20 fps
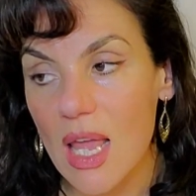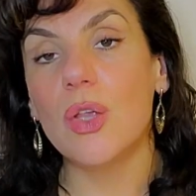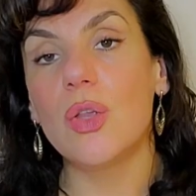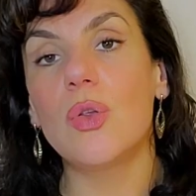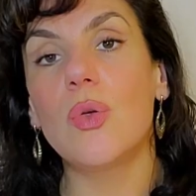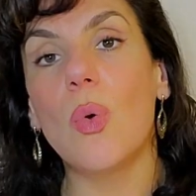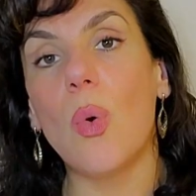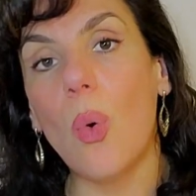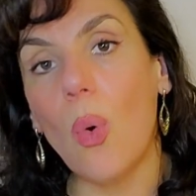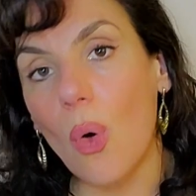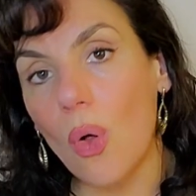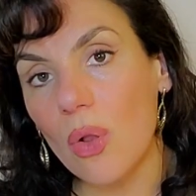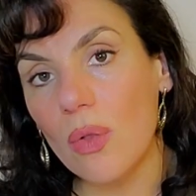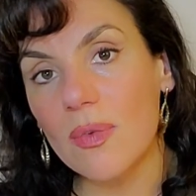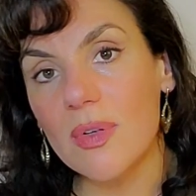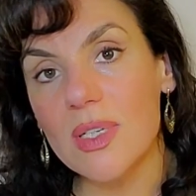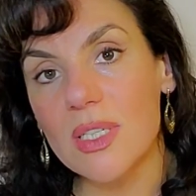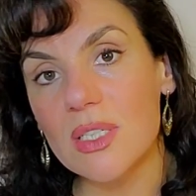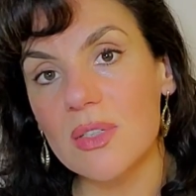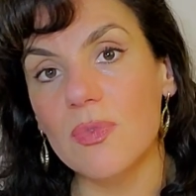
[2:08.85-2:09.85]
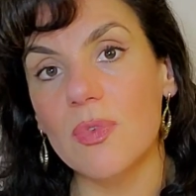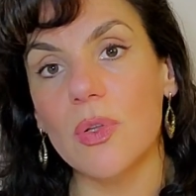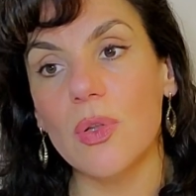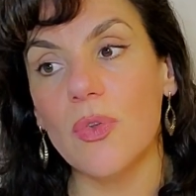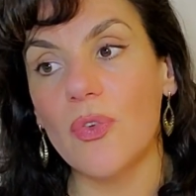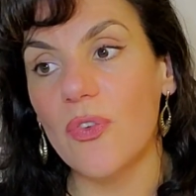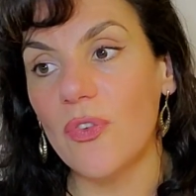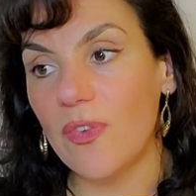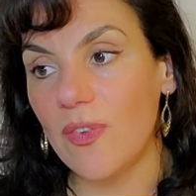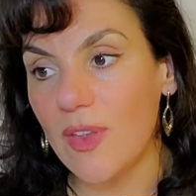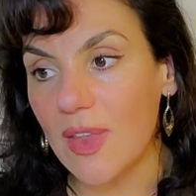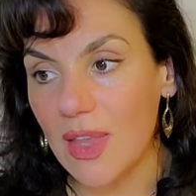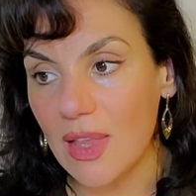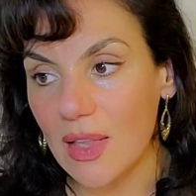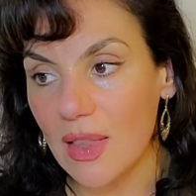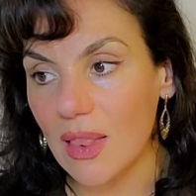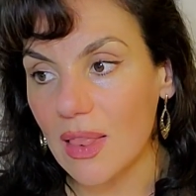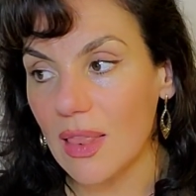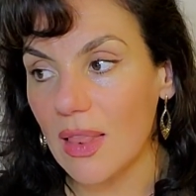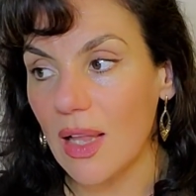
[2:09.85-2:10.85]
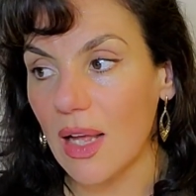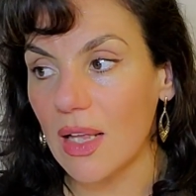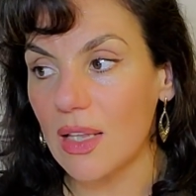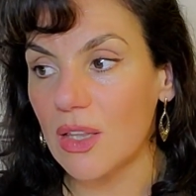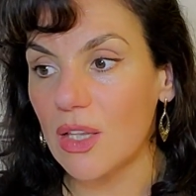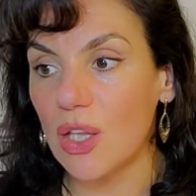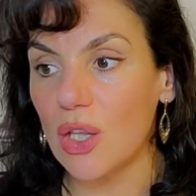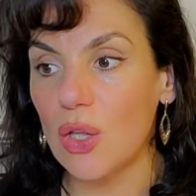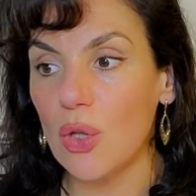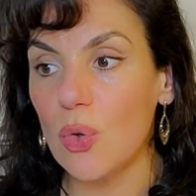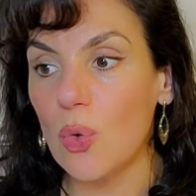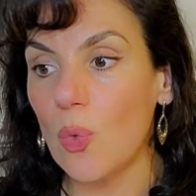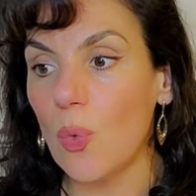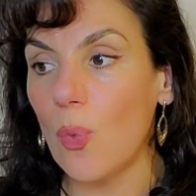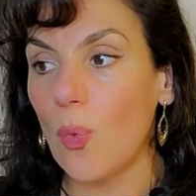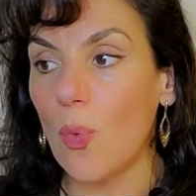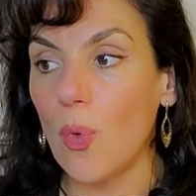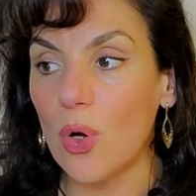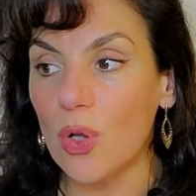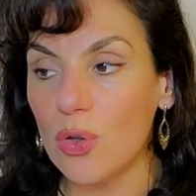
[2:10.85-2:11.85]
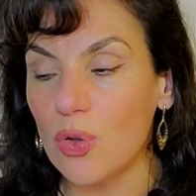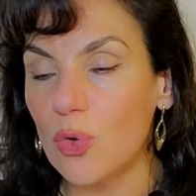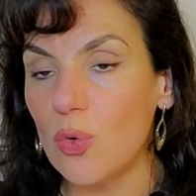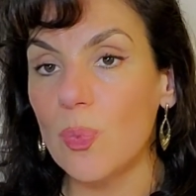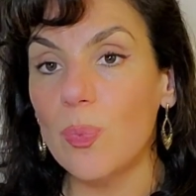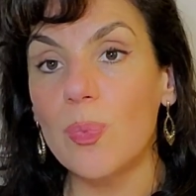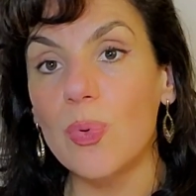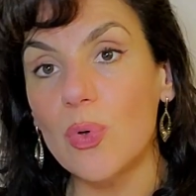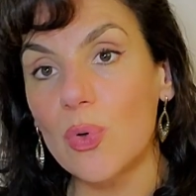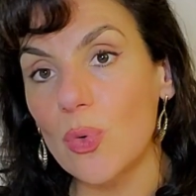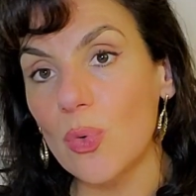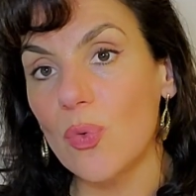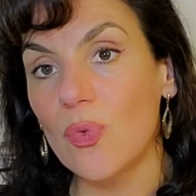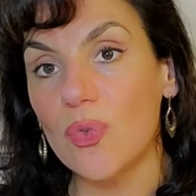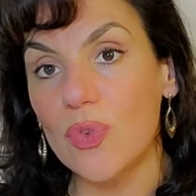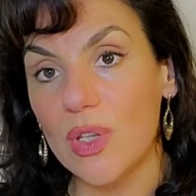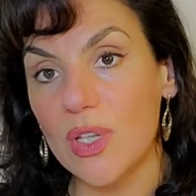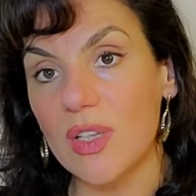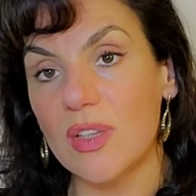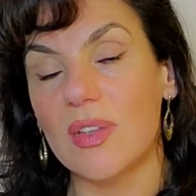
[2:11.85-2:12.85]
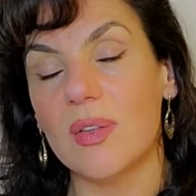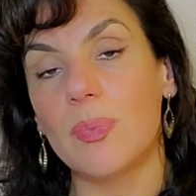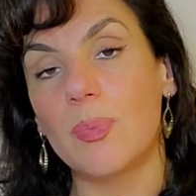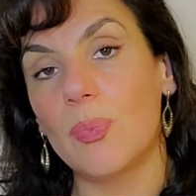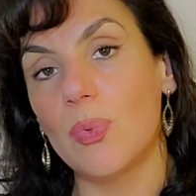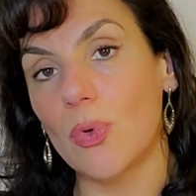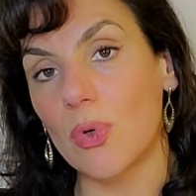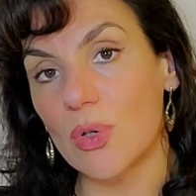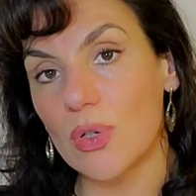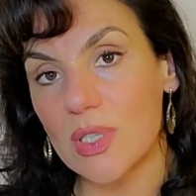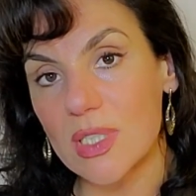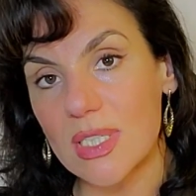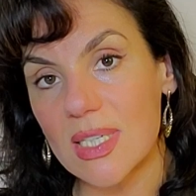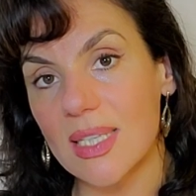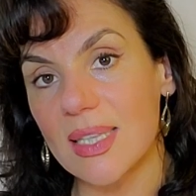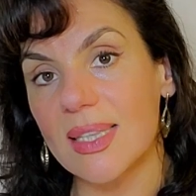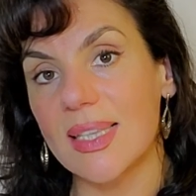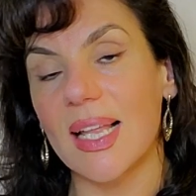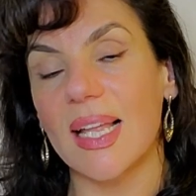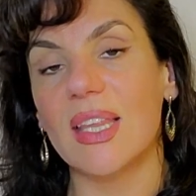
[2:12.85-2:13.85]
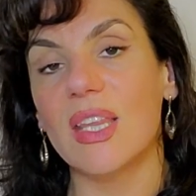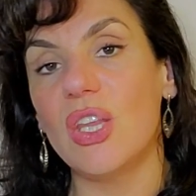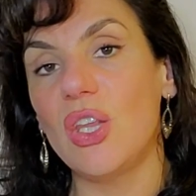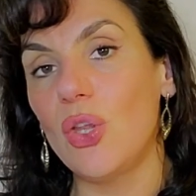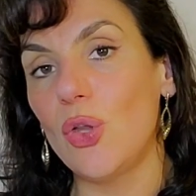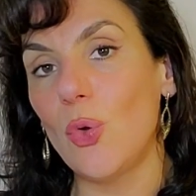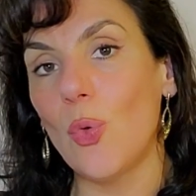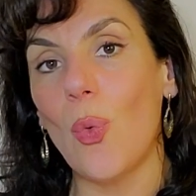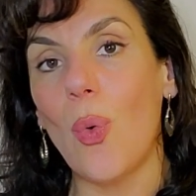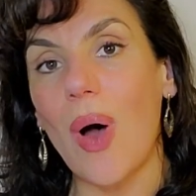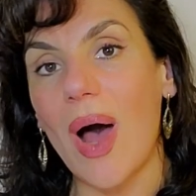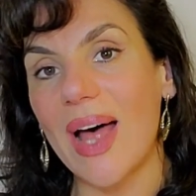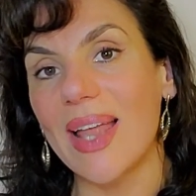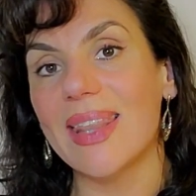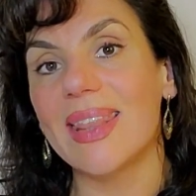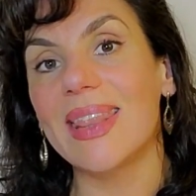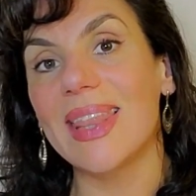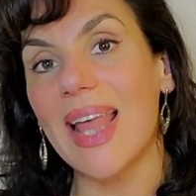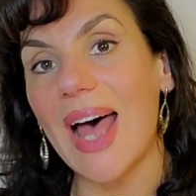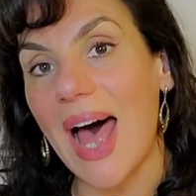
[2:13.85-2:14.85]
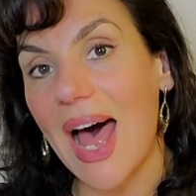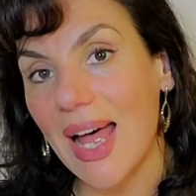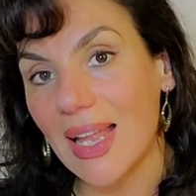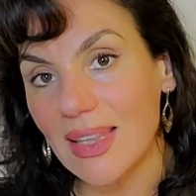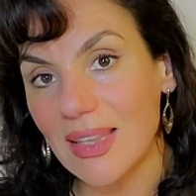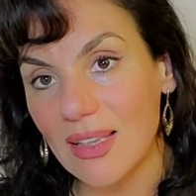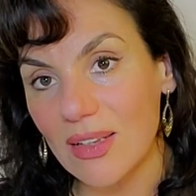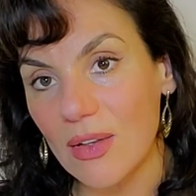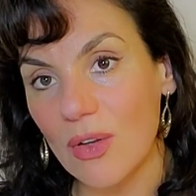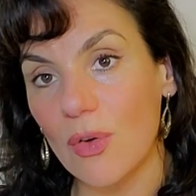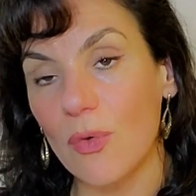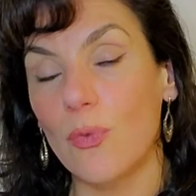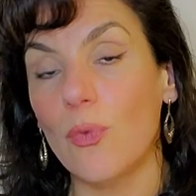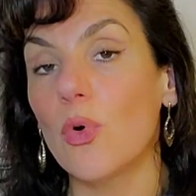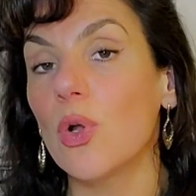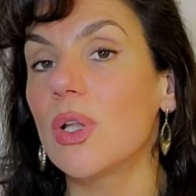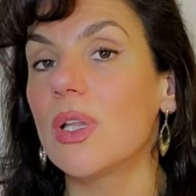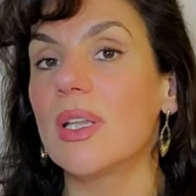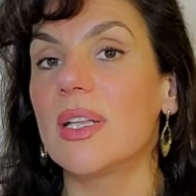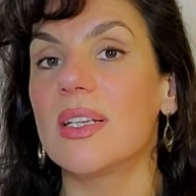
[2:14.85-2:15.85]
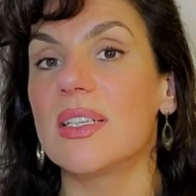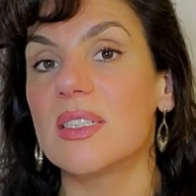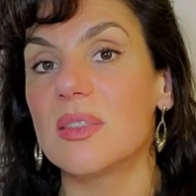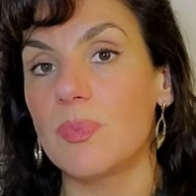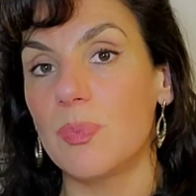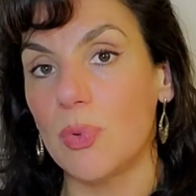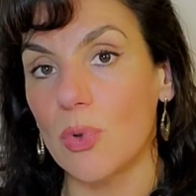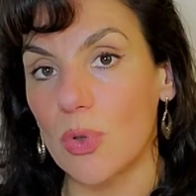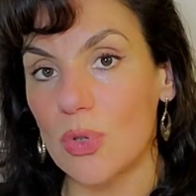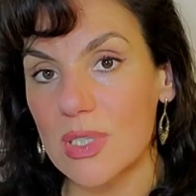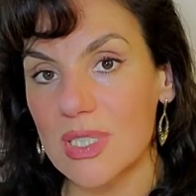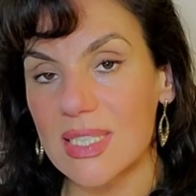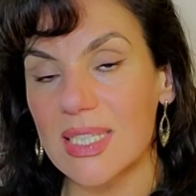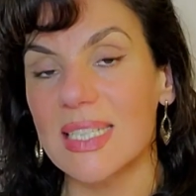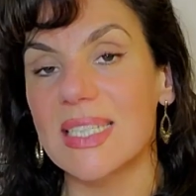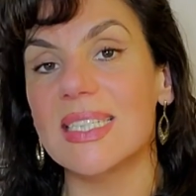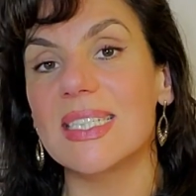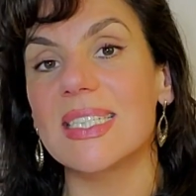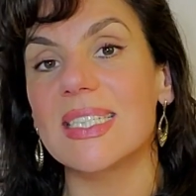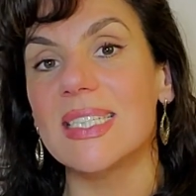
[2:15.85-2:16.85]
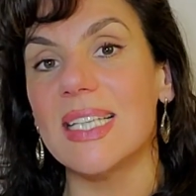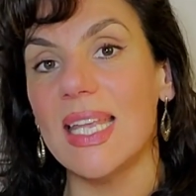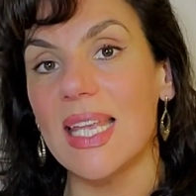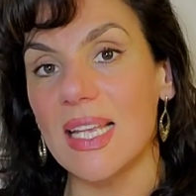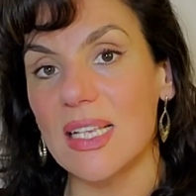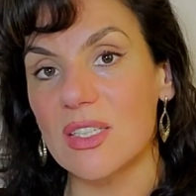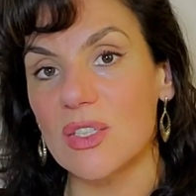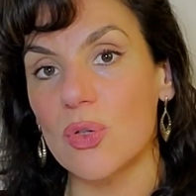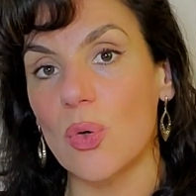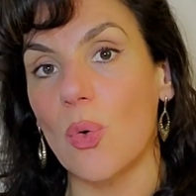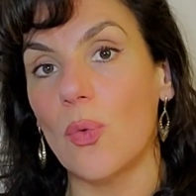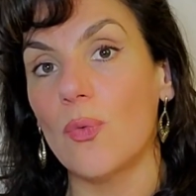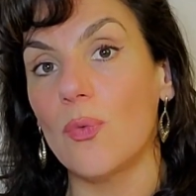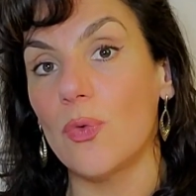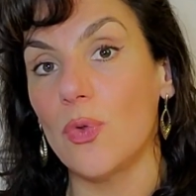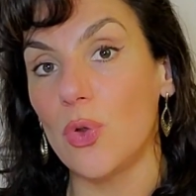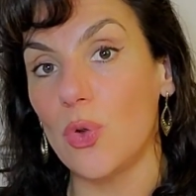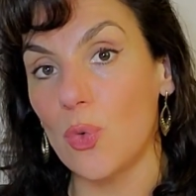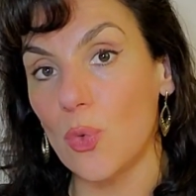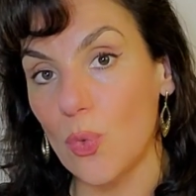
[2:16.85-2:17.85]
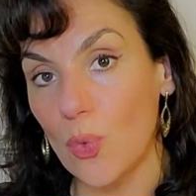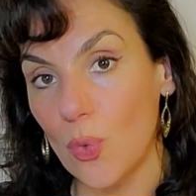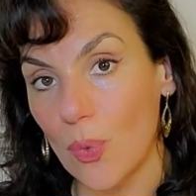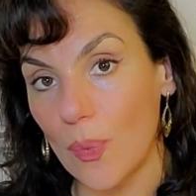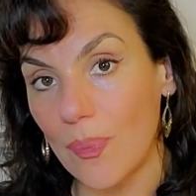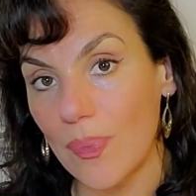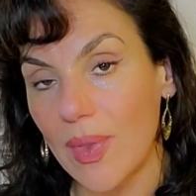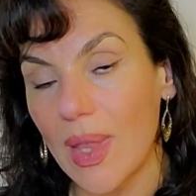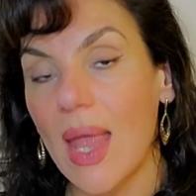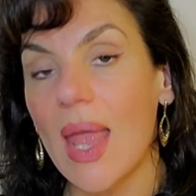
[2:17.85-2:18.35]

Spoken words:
You always will feel that you want to prove this person that you are not what this person thinks of you.